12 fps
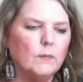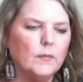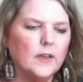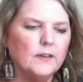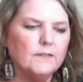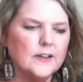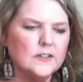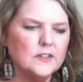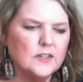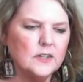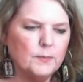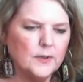If I
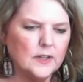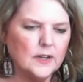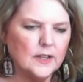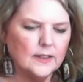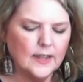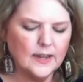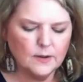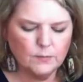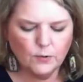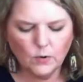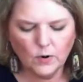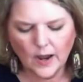tip it and let it
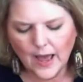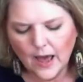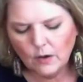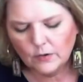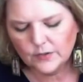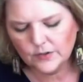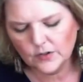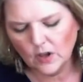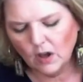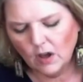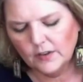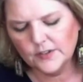pour out, there's
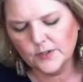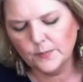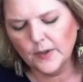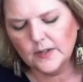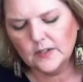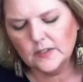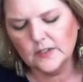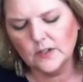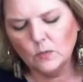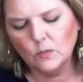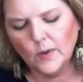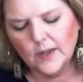all this abundance here
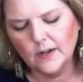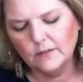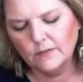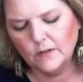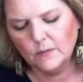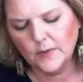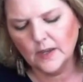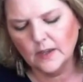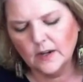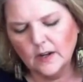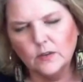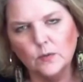waiting for me
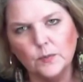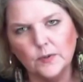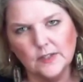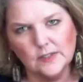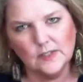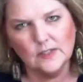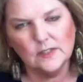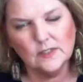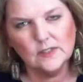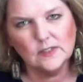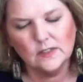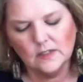in other places.